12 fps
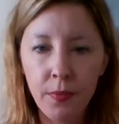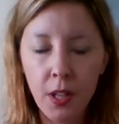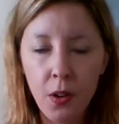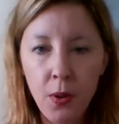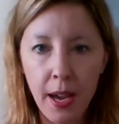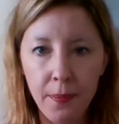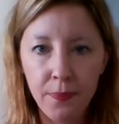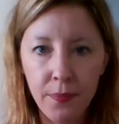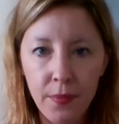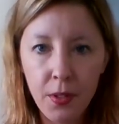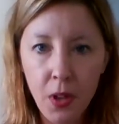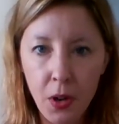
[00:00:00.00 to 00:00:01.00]
Okay,
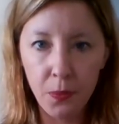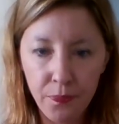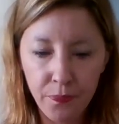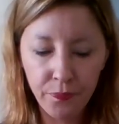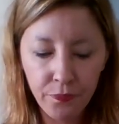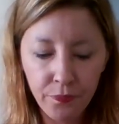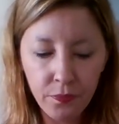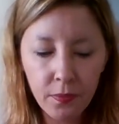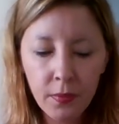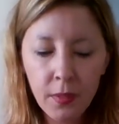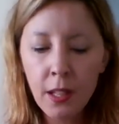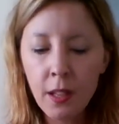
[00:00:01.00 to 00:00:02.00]
so
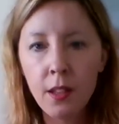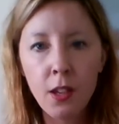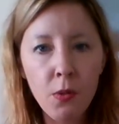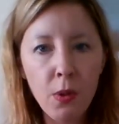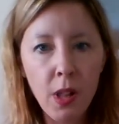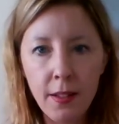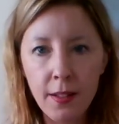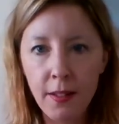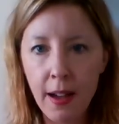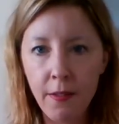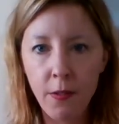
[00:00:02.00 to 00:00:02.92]
you will also have,